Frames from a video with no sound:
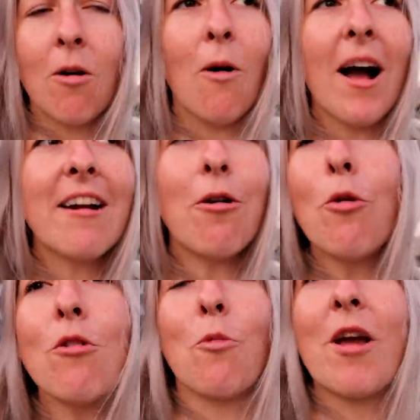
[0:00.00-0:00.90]

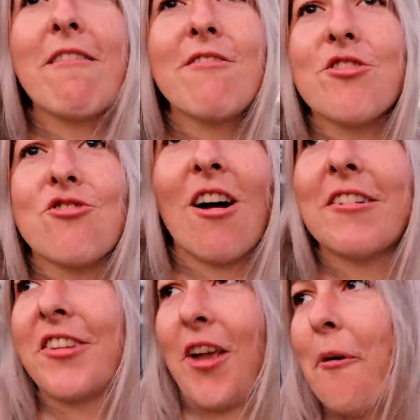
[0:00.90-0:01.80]
Where are the
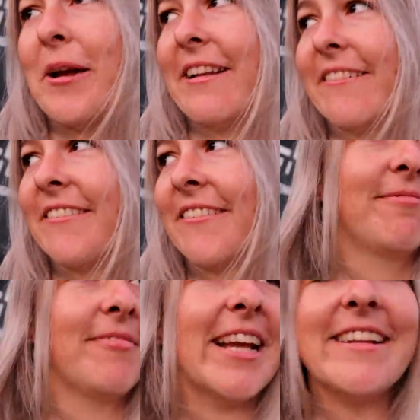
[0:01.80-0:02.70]
trucks going?
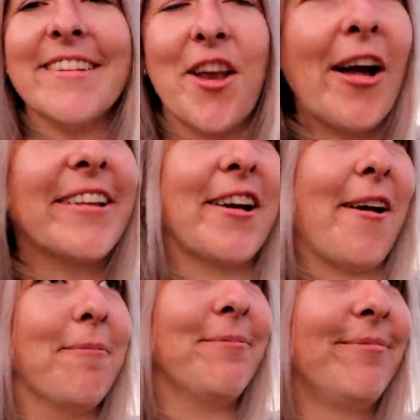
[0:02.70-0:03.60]
It's a night truck.